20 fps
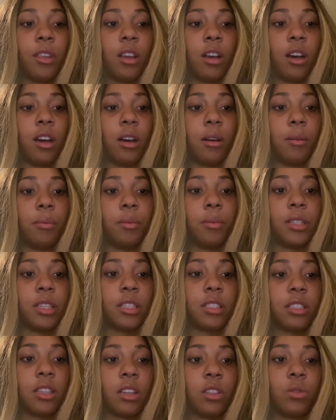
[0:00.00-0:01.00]
Uh, plant
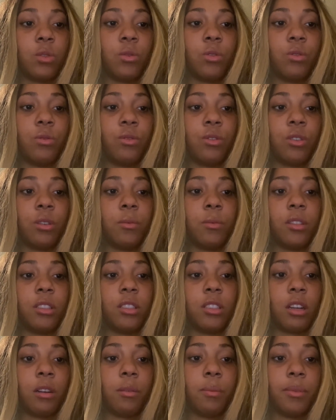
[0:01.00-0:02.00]
cells will form a
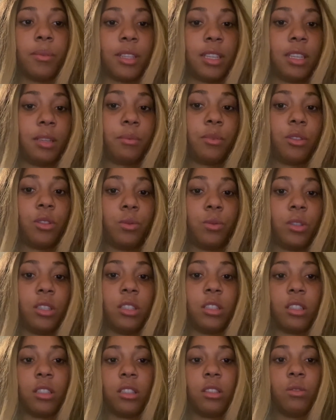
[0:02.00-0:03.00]
cell plate between
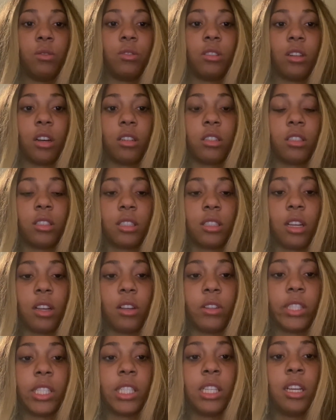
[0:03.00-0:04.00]
the two daughter
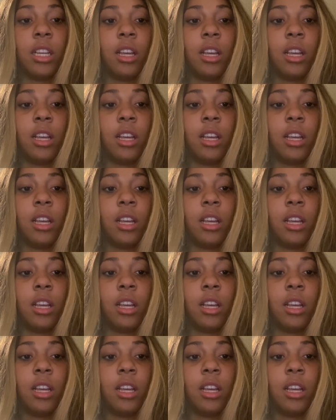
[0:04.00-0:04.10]
cells,